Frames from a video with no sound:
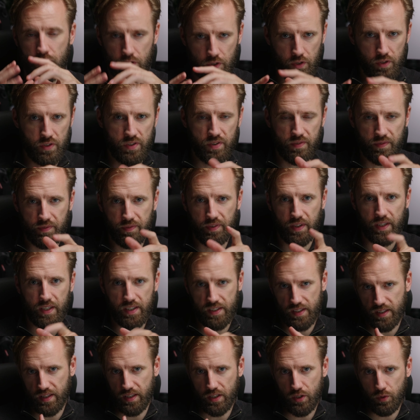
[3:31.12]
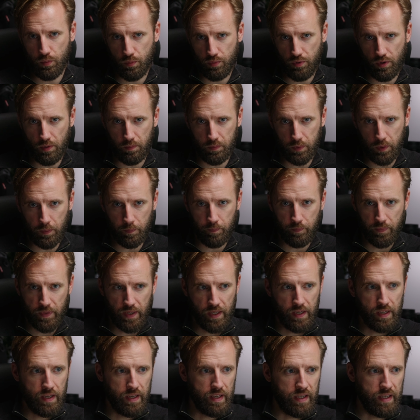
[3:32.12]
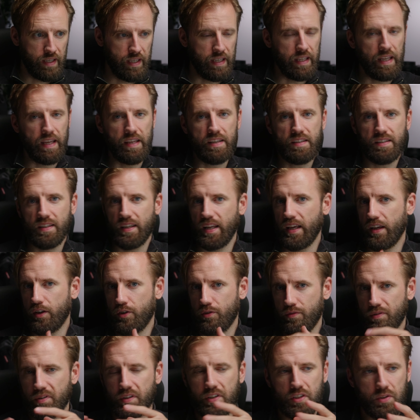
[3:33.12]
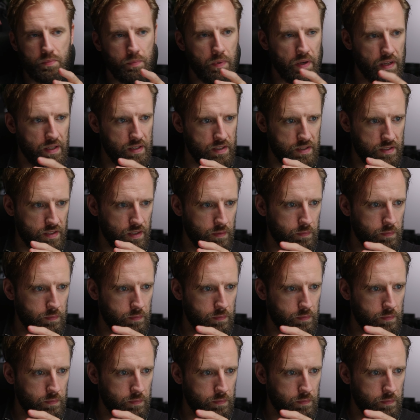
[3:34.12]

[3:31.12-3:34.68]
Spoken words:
does fix this problem. It is an extra expense.